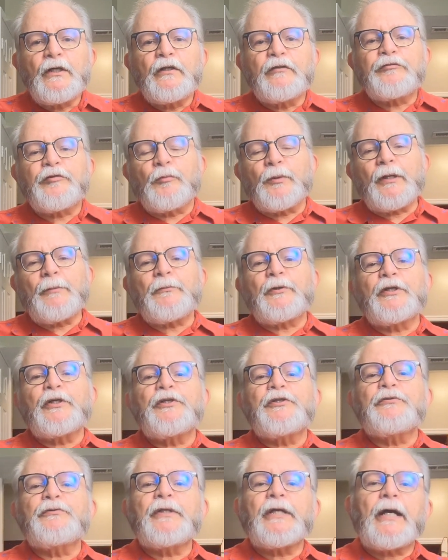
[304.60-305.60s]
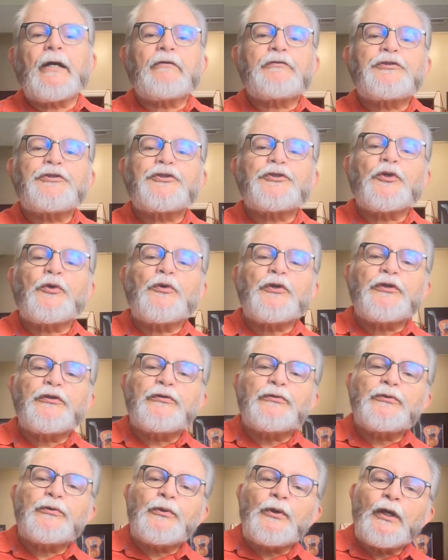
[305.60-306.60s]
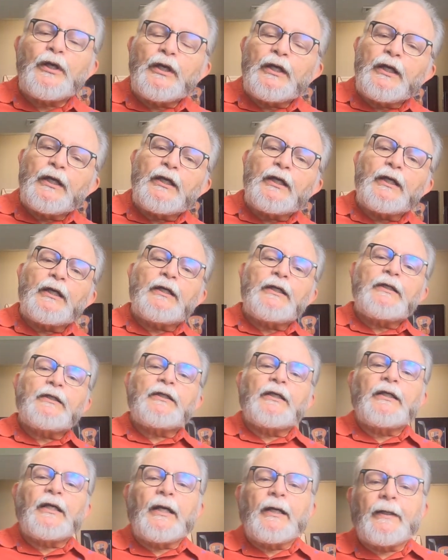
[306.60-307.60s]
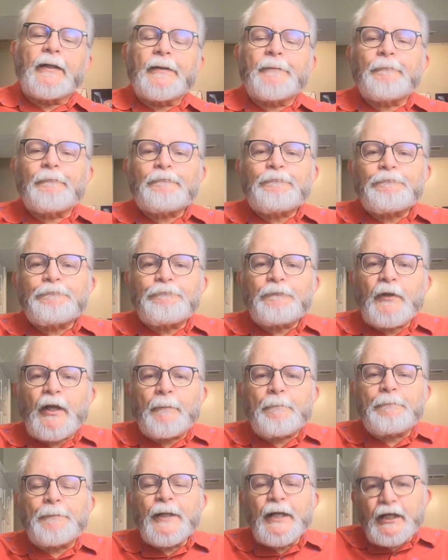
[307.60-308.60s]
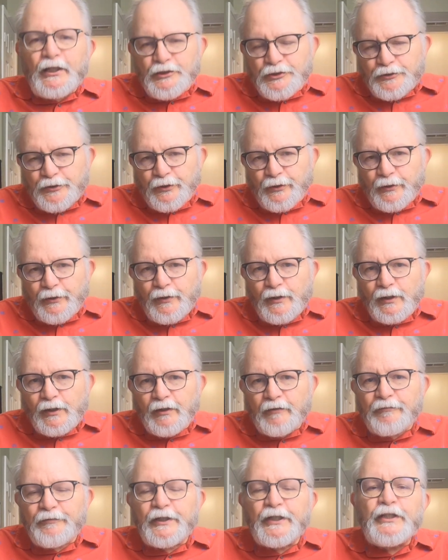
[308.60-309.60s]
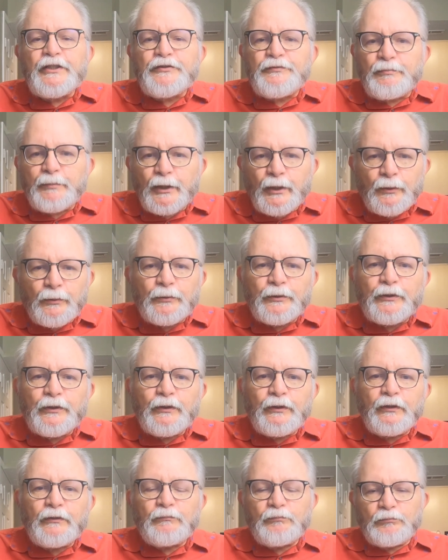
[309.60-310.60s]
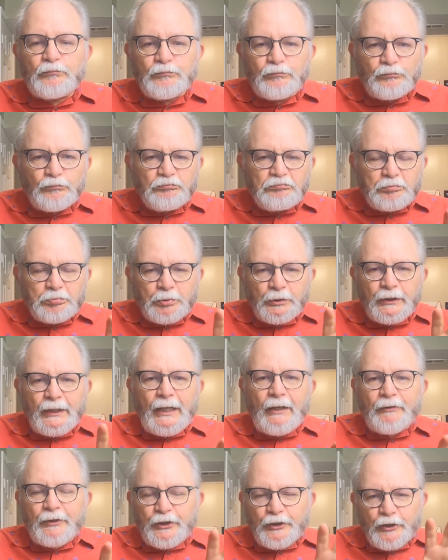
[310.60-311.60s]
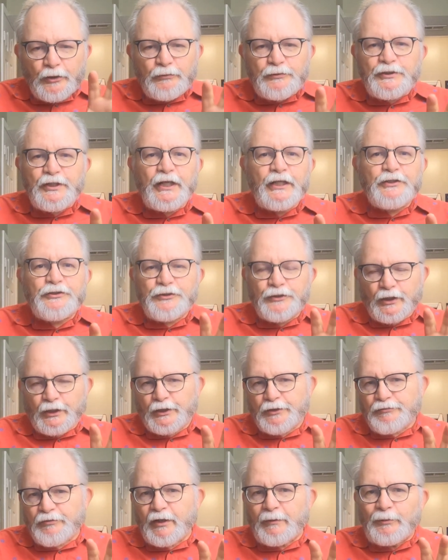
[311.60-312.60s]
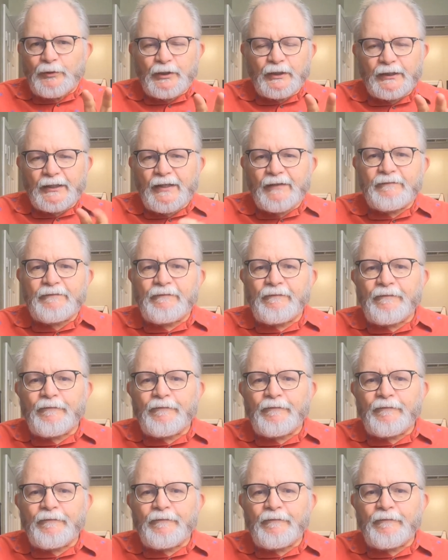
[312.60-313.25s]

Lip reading: So what I'm going to do now is show you a picture of each mode put out in notation on a treble clef.